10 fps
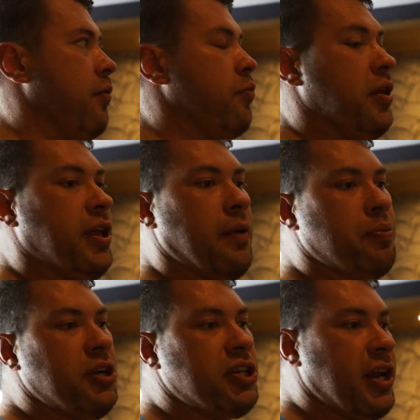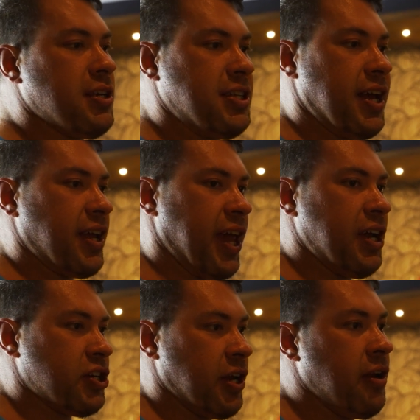really appreciate his
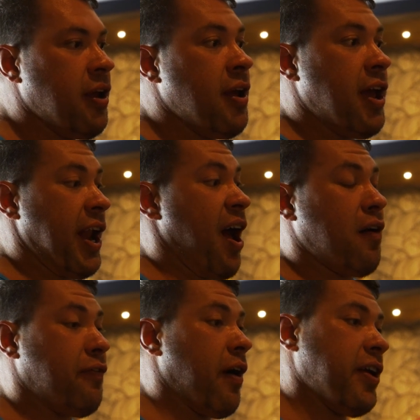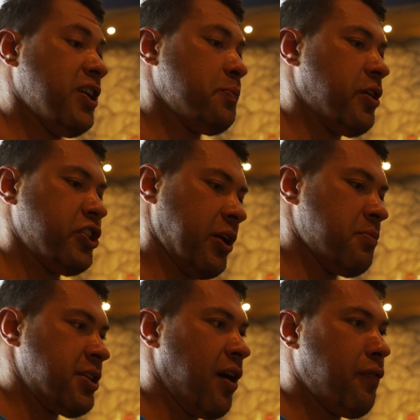dedication and how far he's pushed
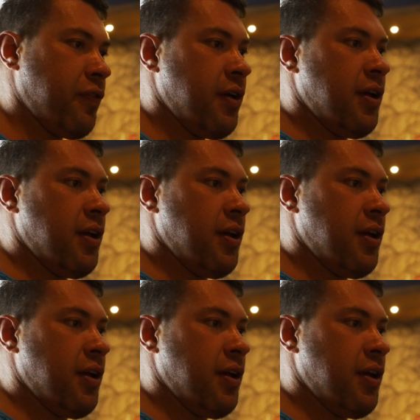himself